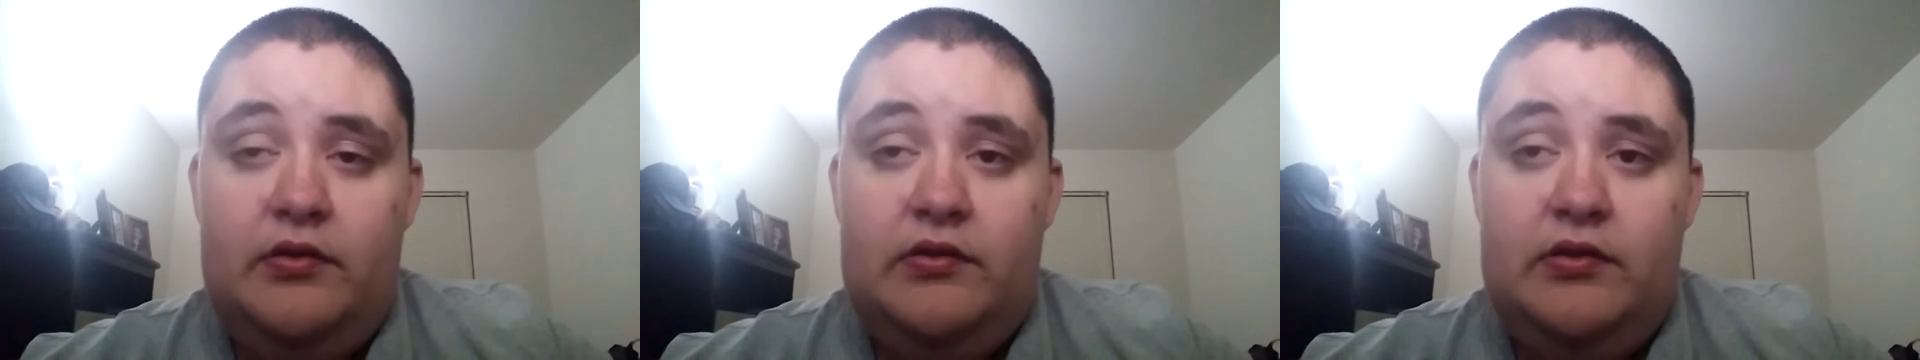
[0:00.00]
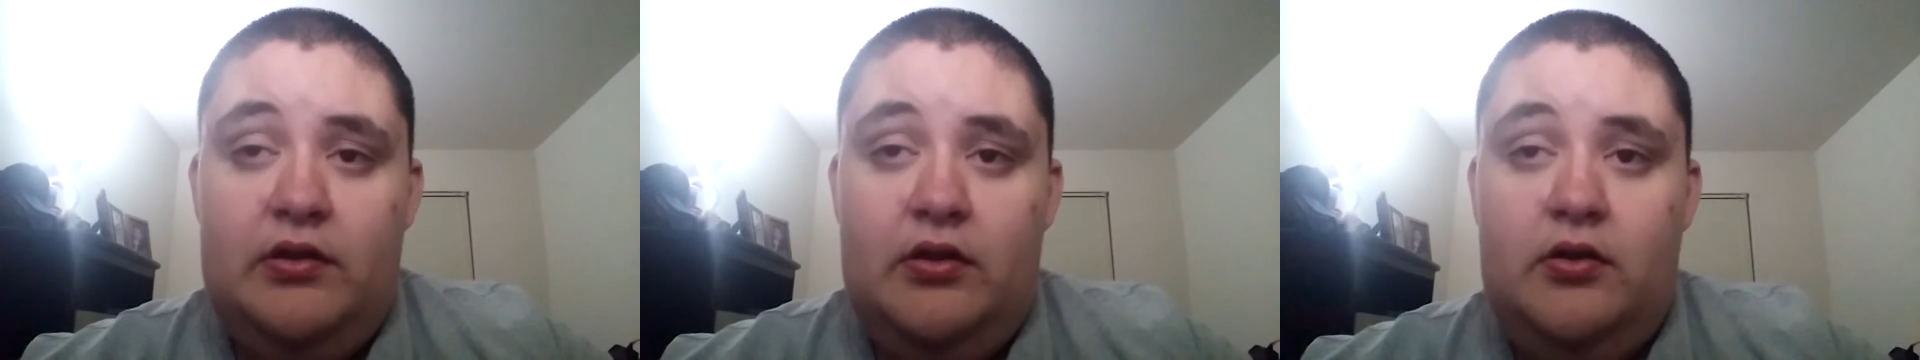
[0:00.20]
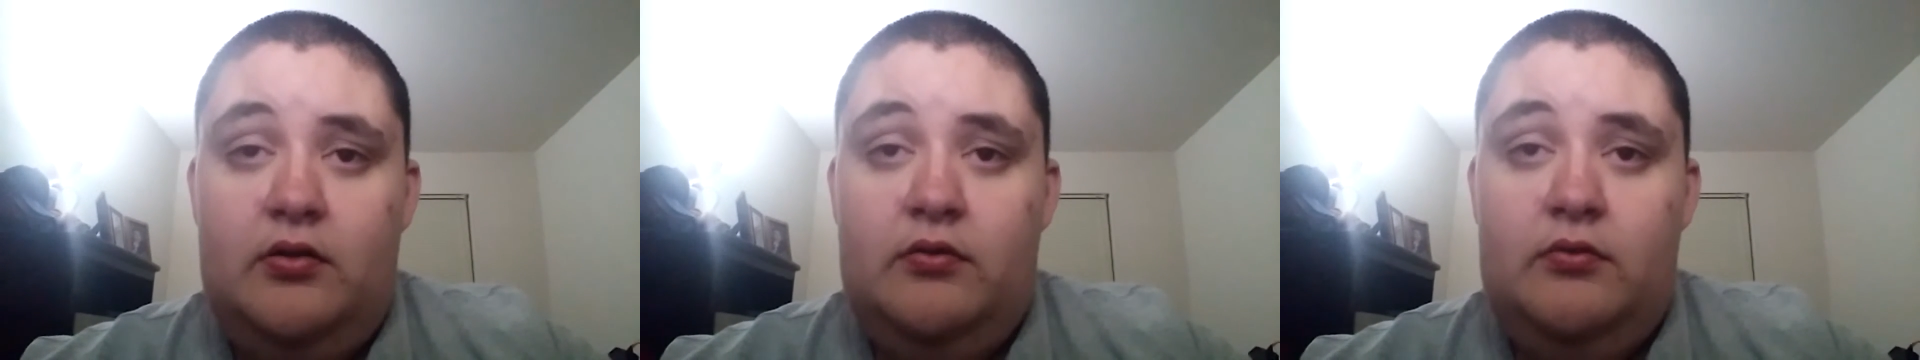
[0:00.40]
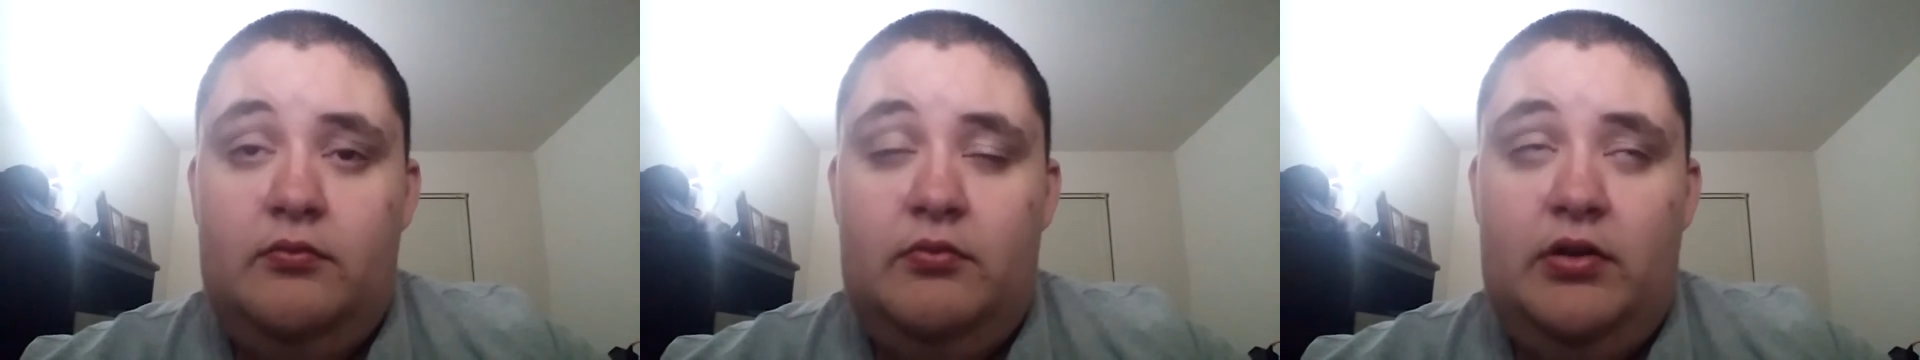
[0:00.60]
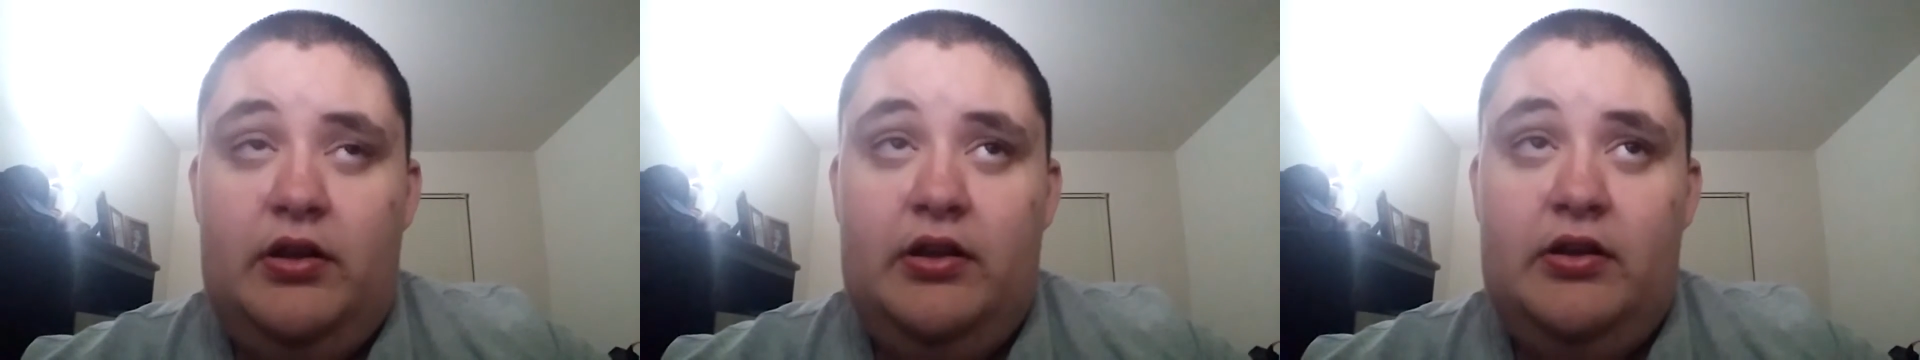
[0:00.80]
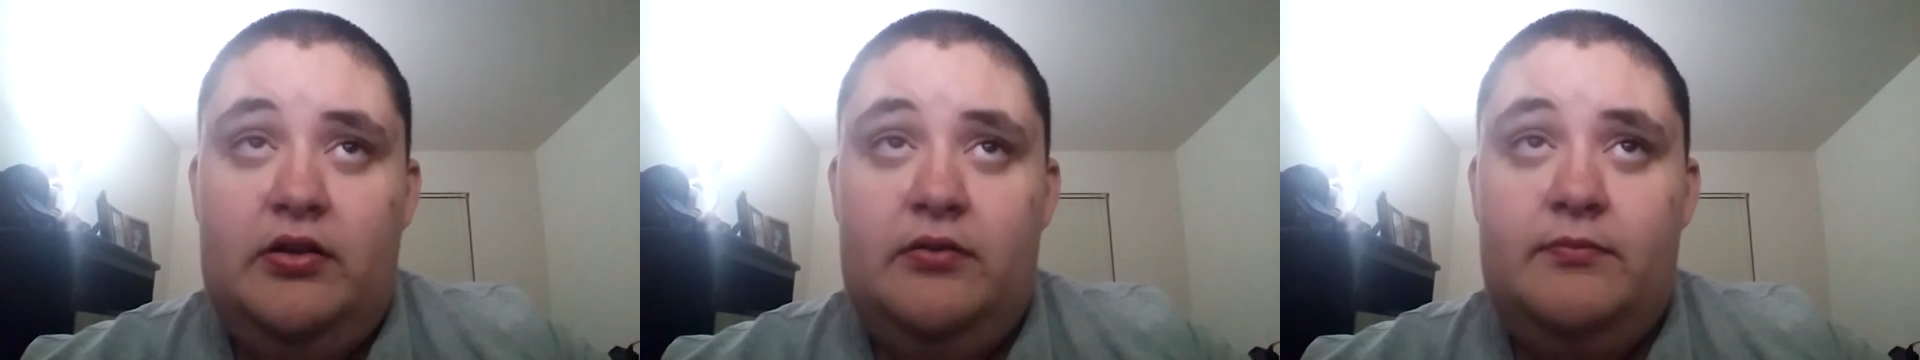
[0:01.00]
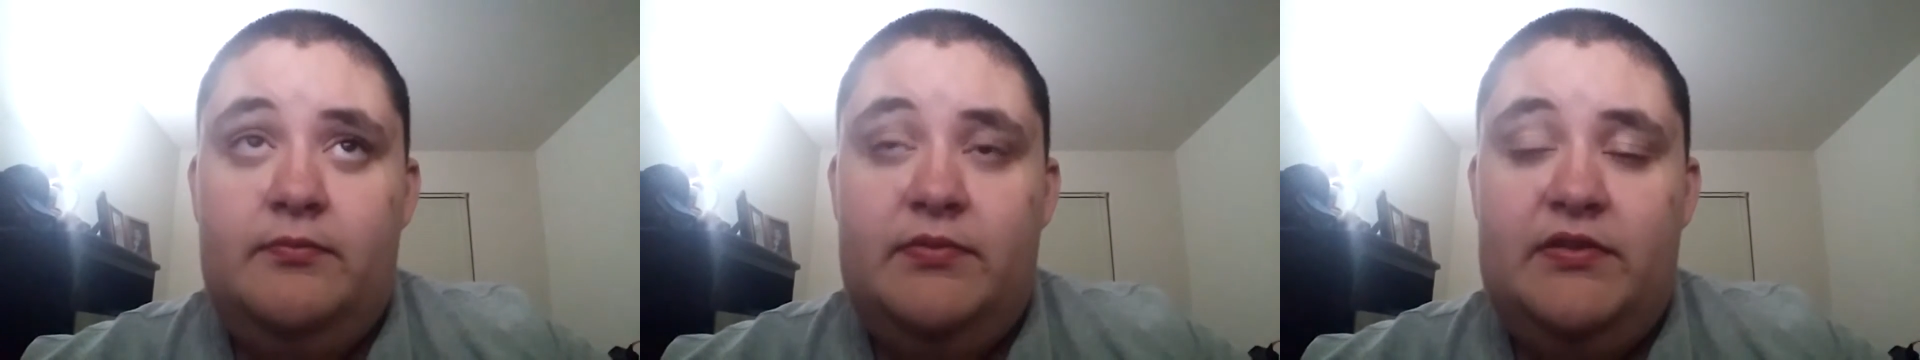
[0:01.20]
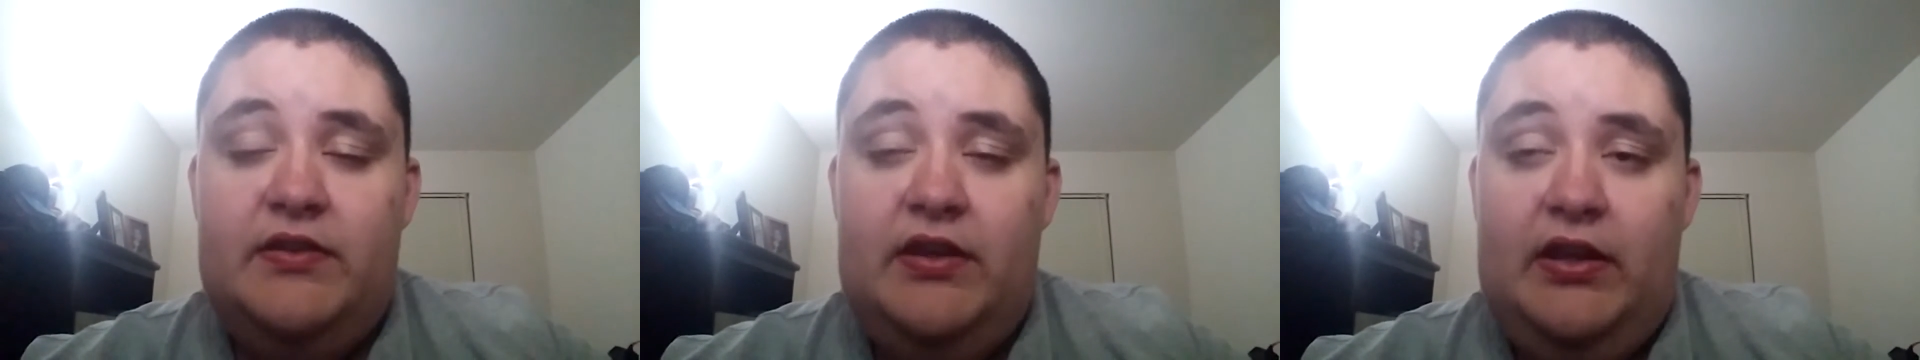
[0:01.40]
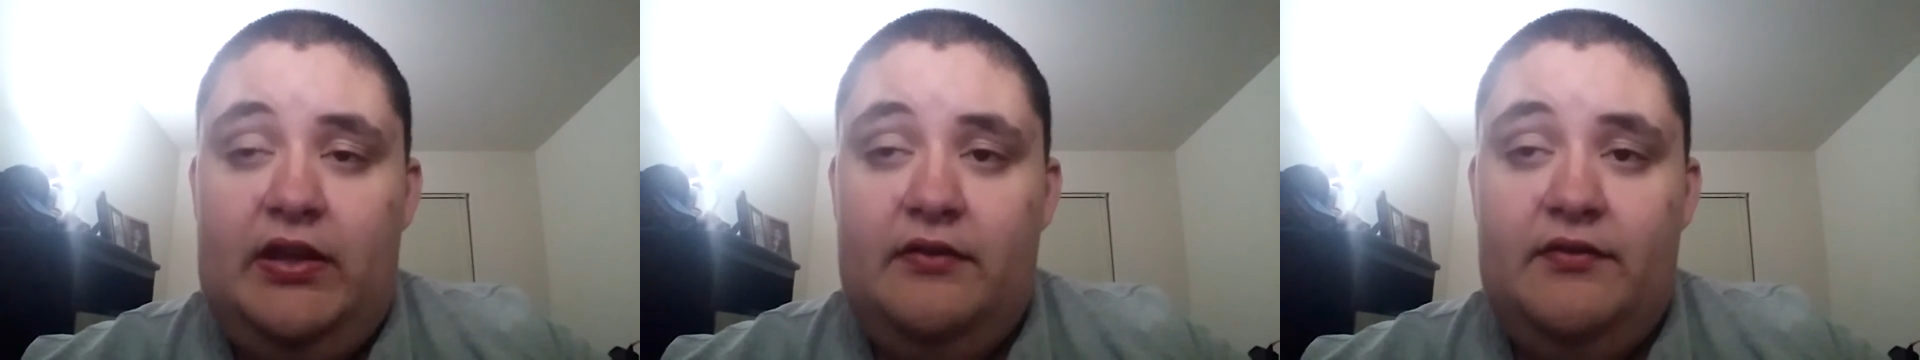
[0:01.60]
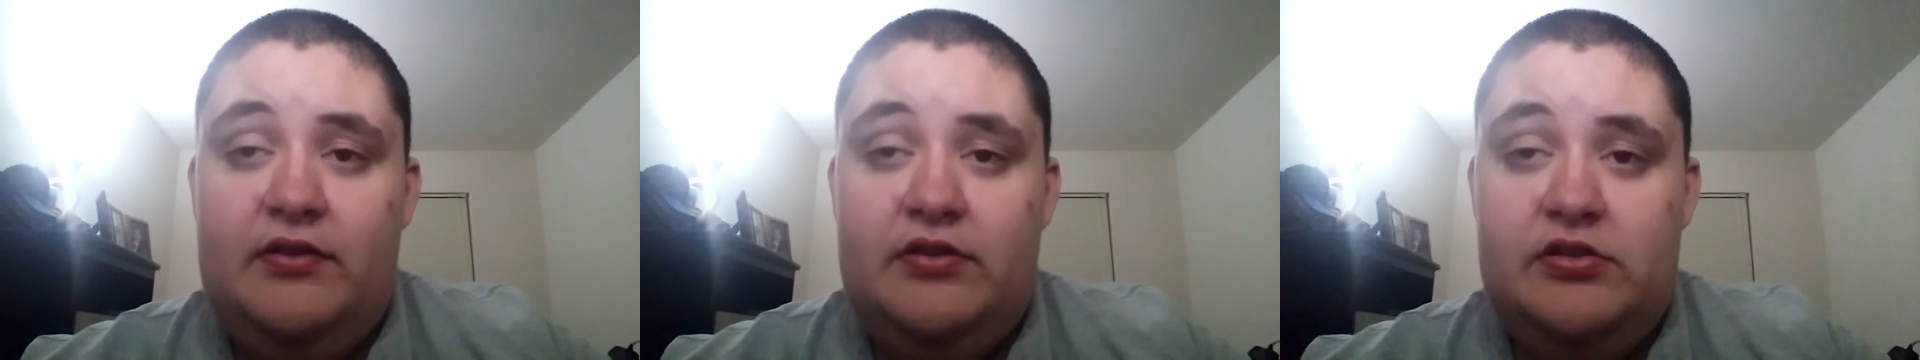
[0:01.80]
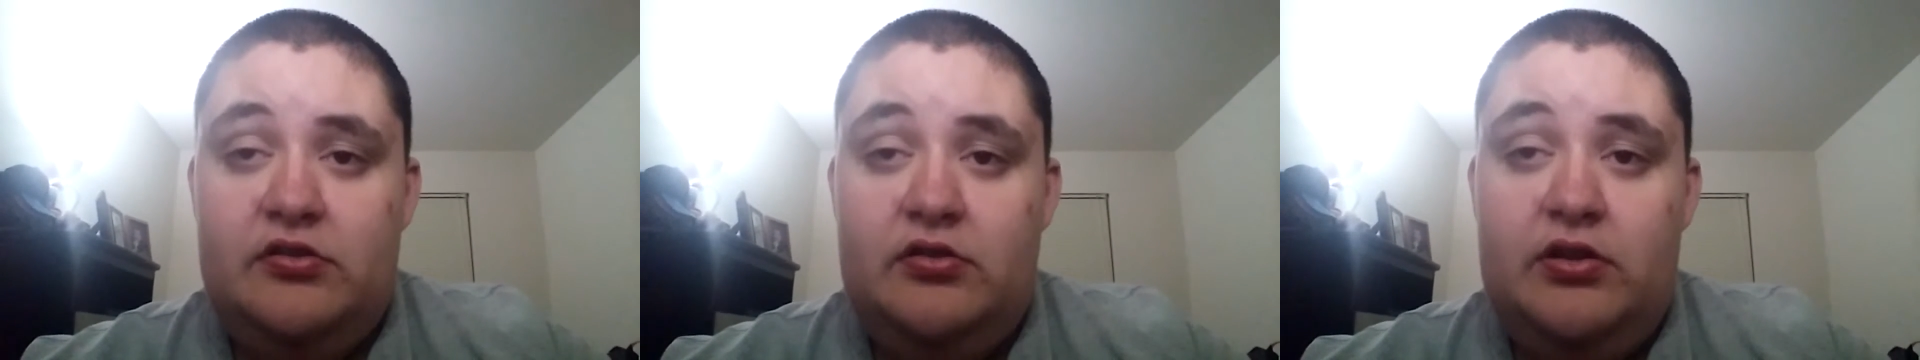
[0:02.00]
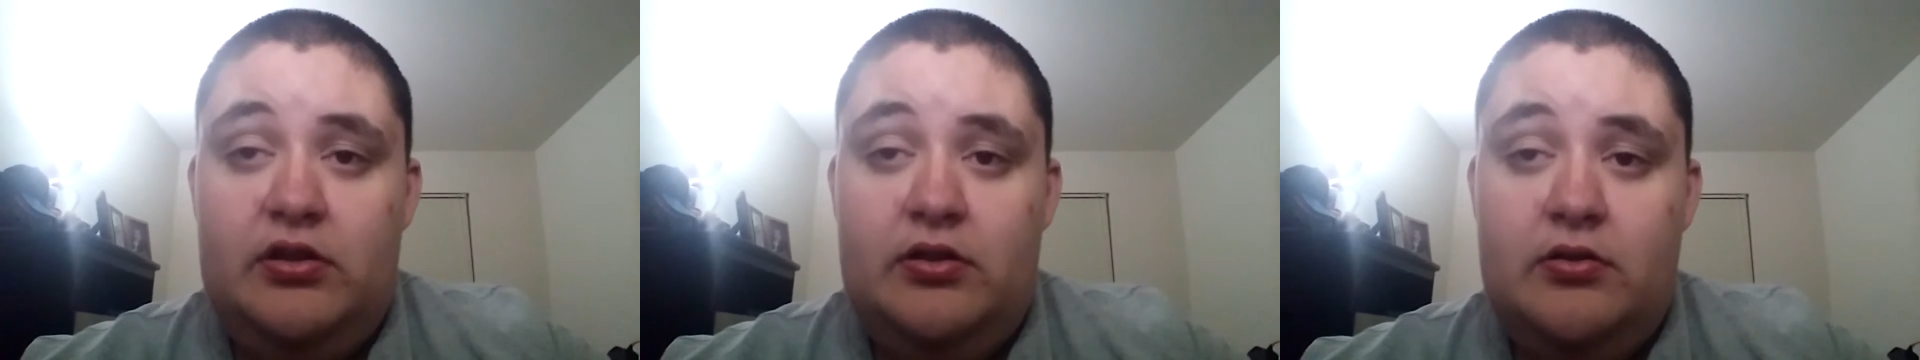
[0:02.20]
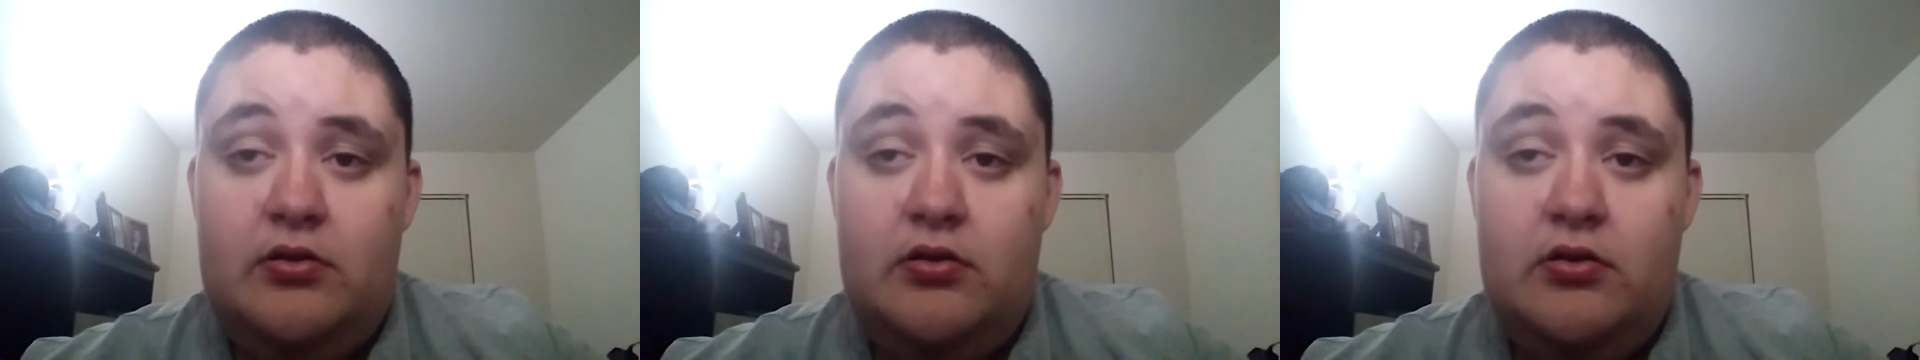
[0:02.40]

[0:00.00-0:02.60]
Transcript: So we're gonna see eventually.